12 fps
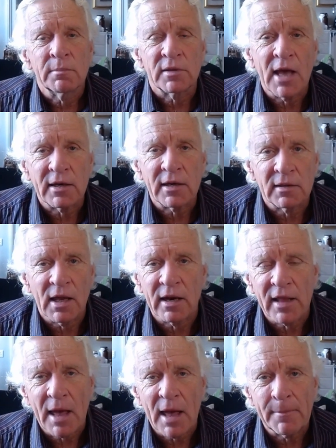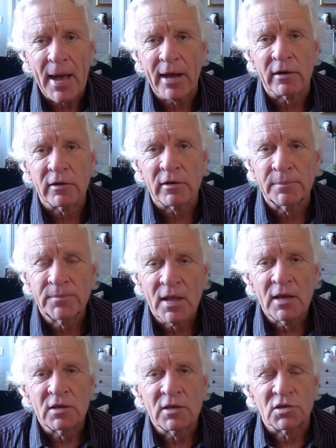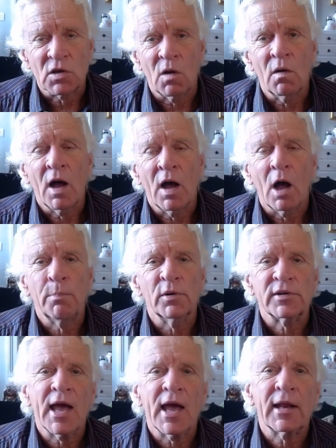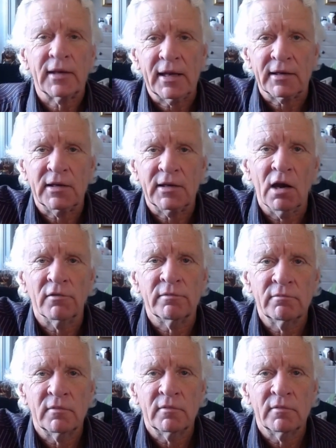But none of that mattered. So I'll put that link down